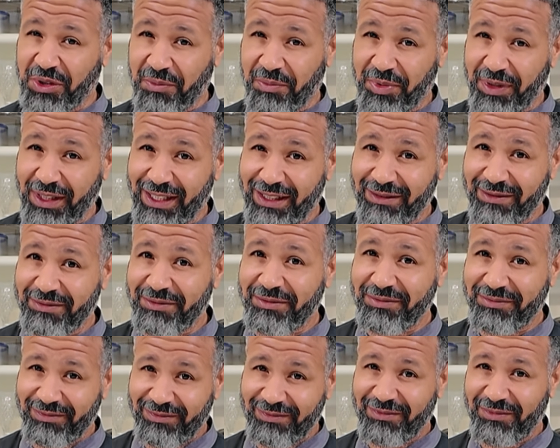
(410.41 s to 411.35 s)
complete,
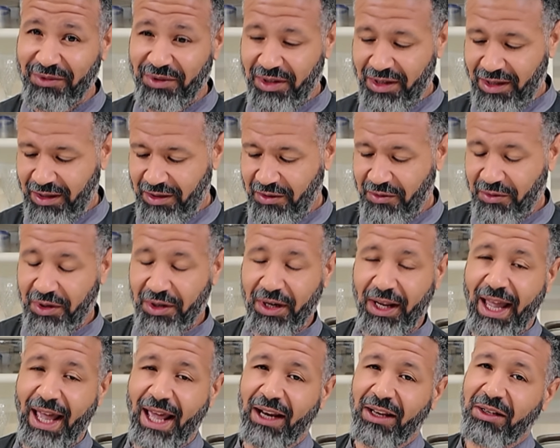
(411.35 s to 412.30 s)
we're
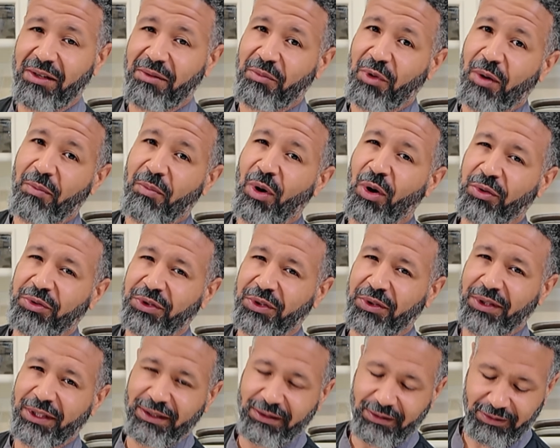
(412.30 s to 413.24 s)
gonna add a little more bulk
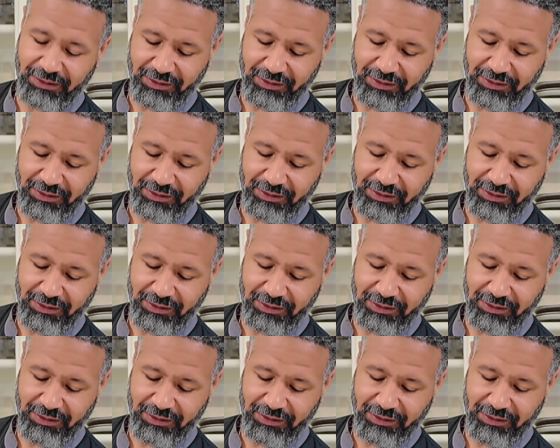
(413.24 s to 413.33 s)
to it.